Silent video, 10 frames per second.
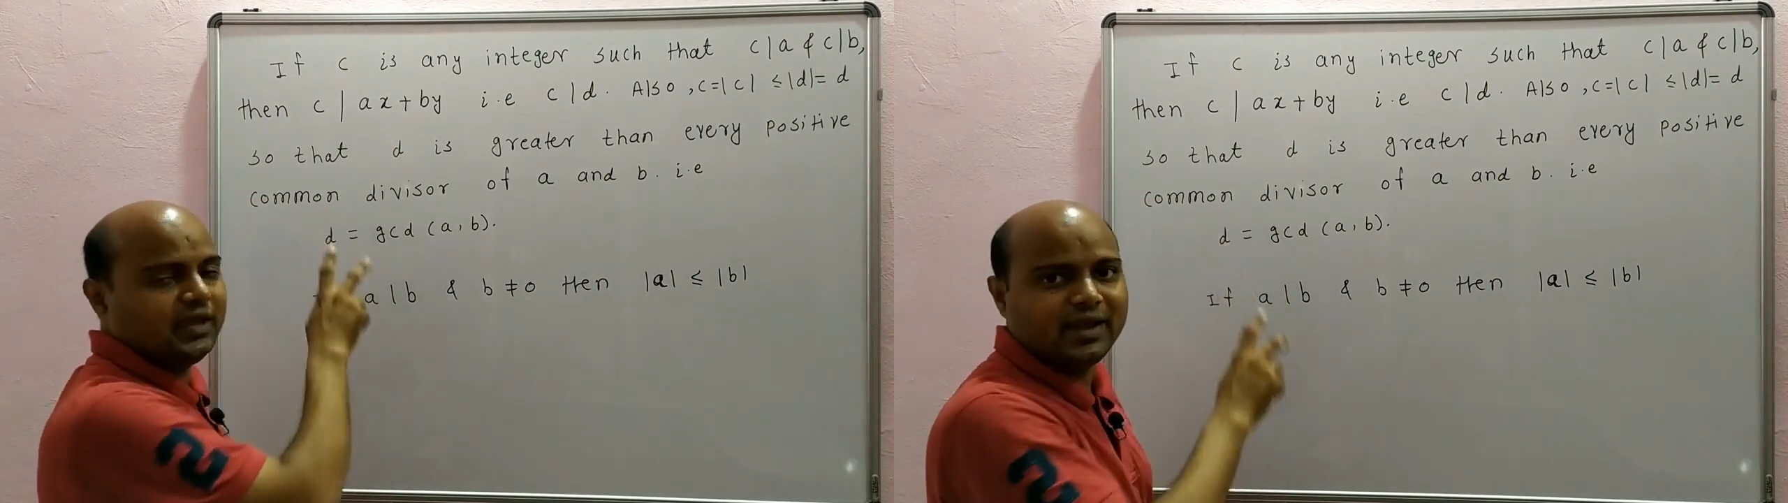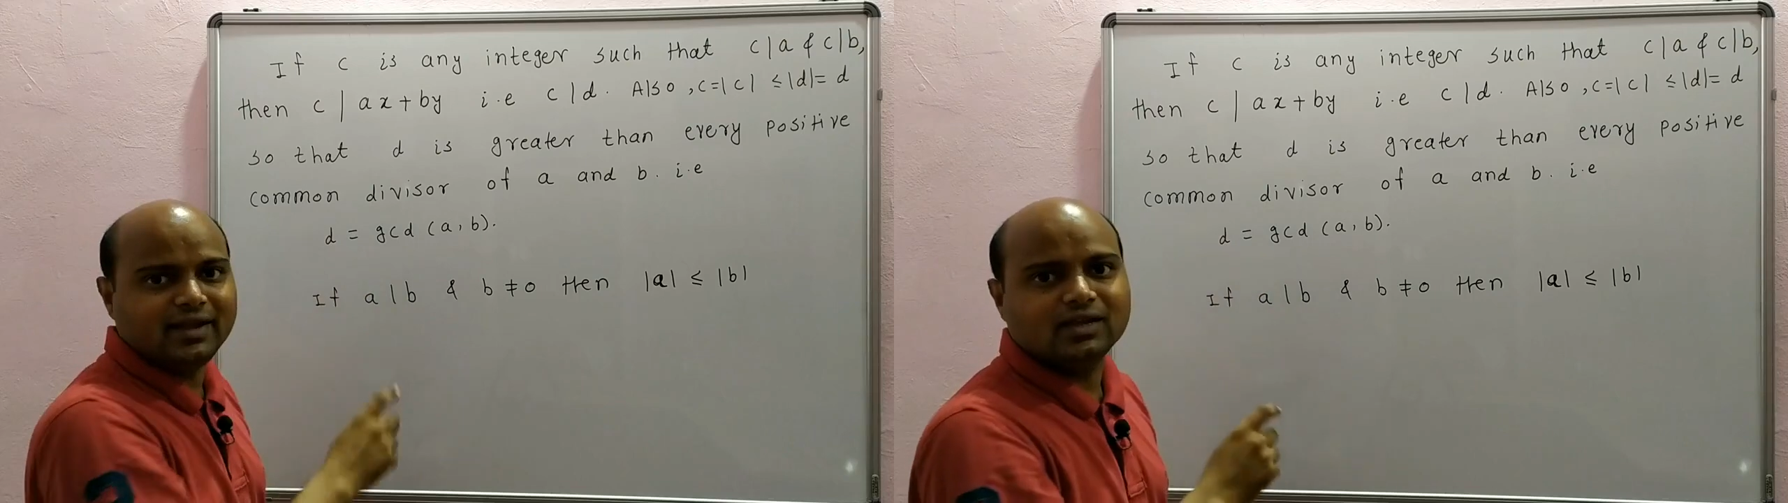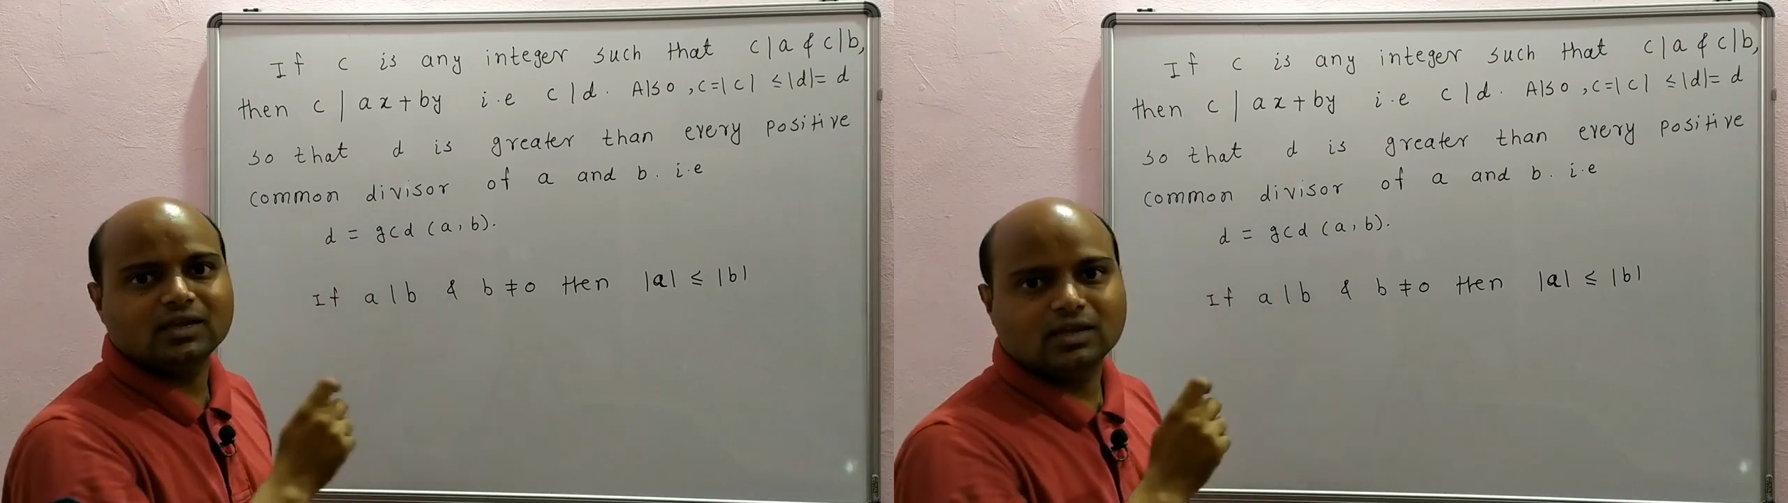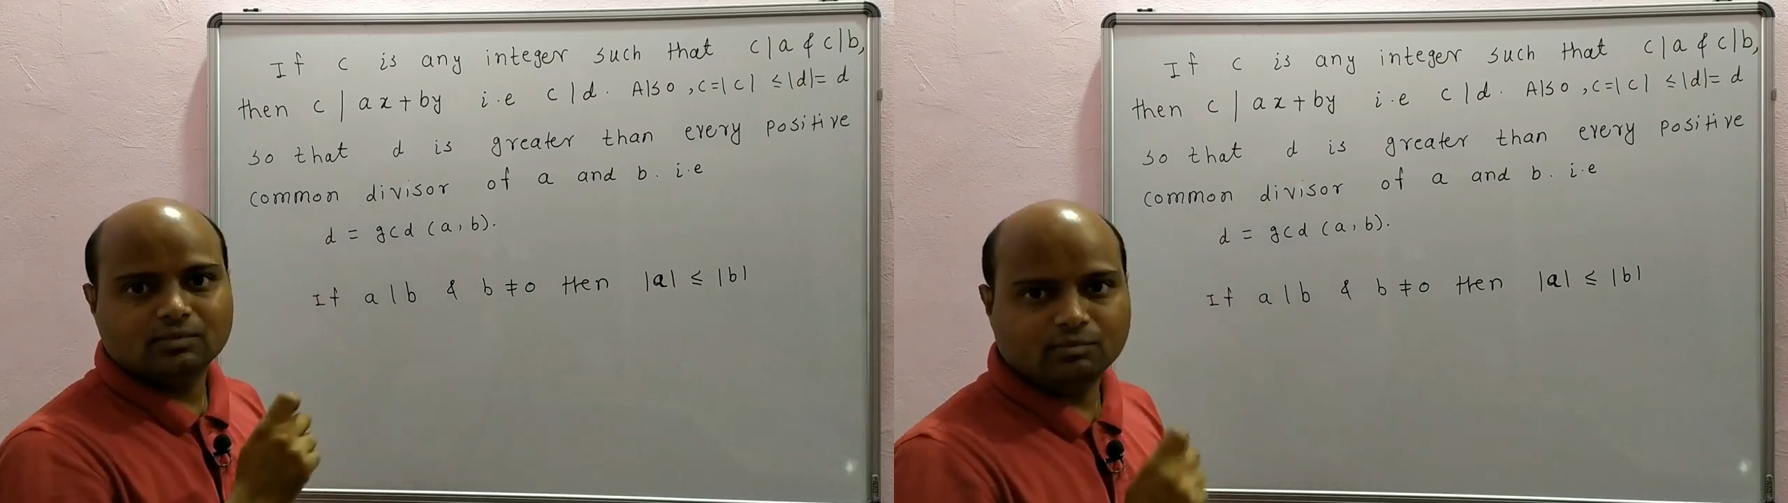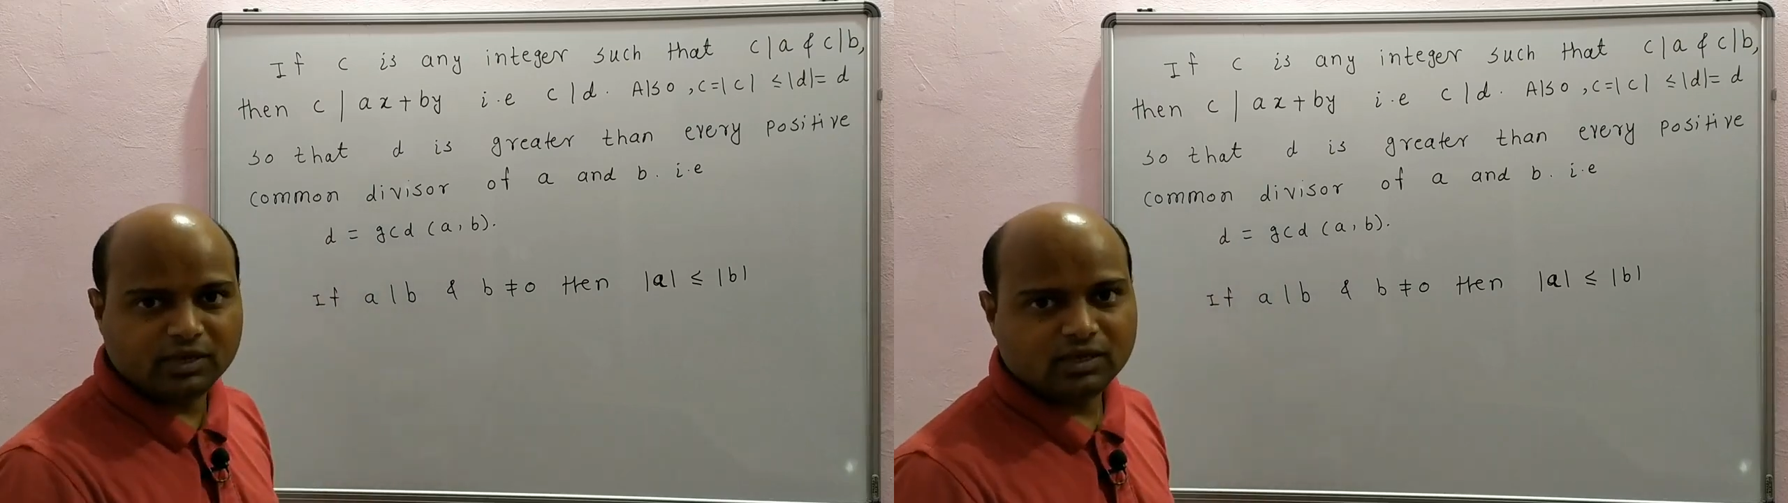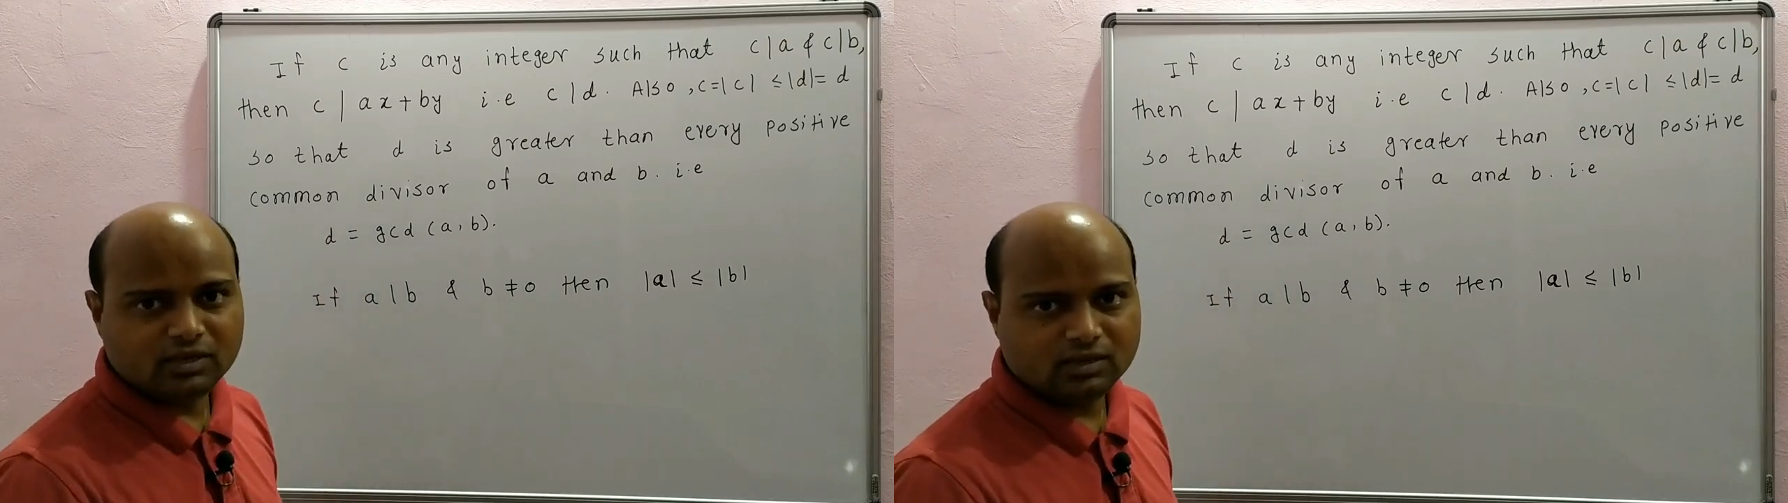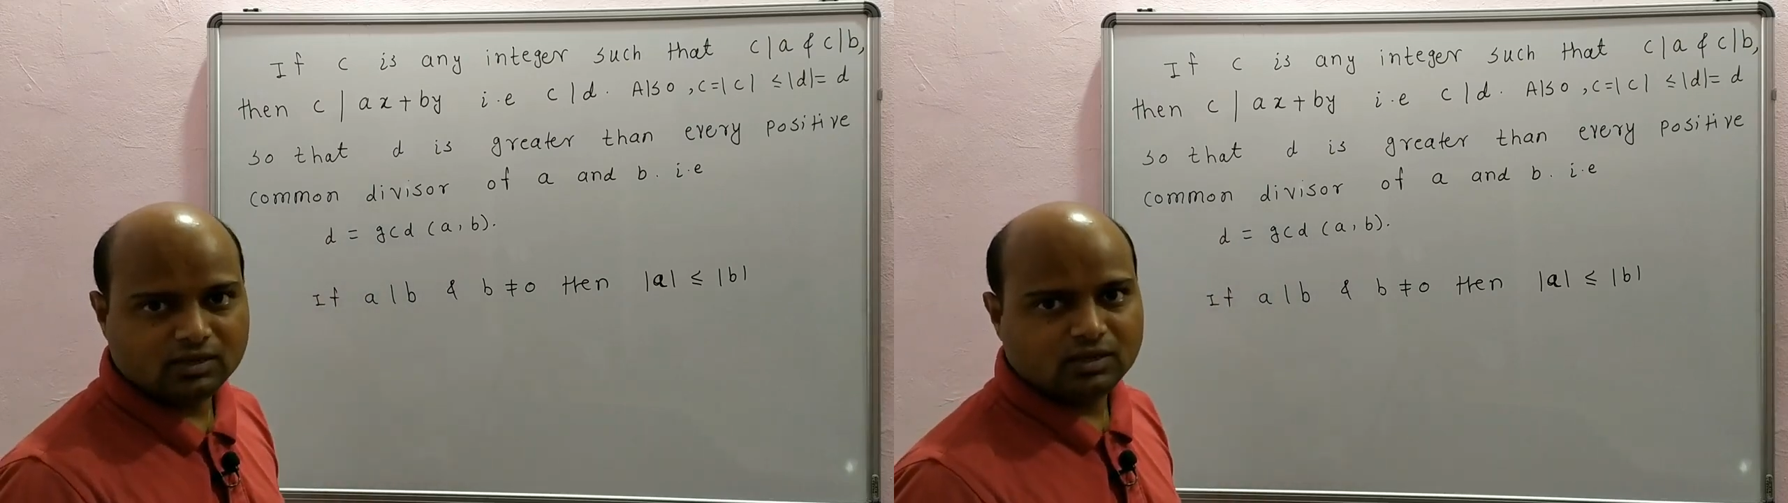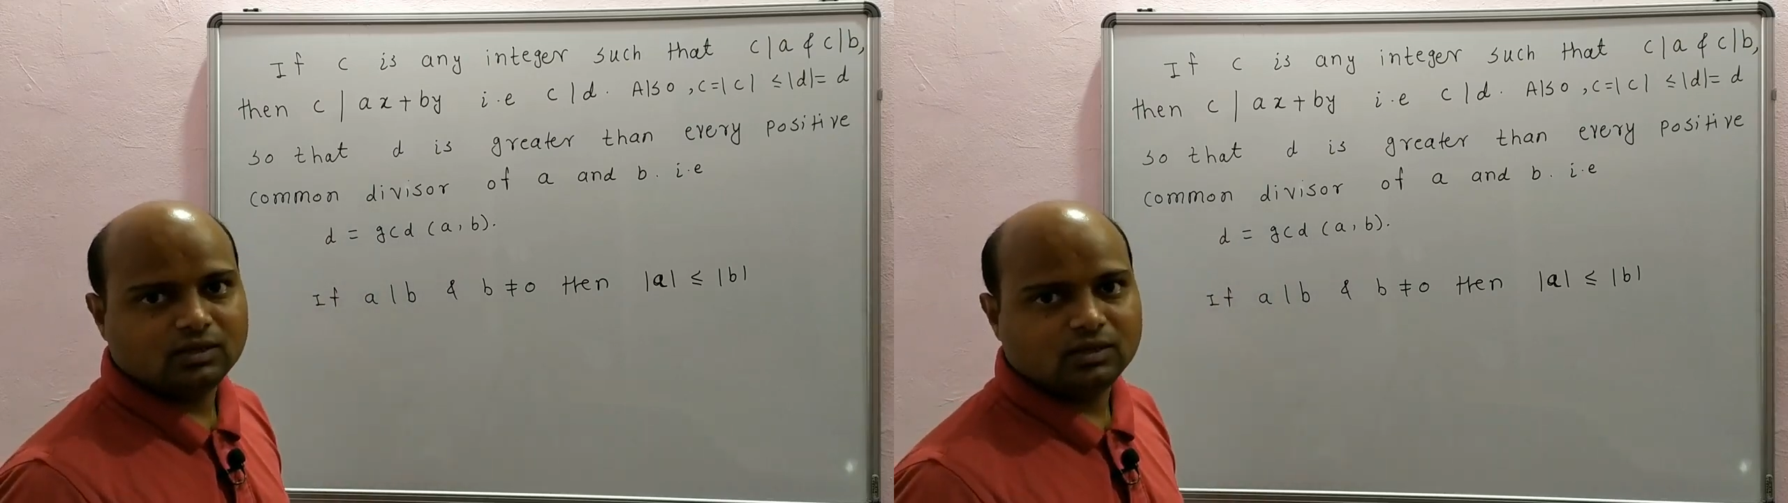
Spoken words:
A and B.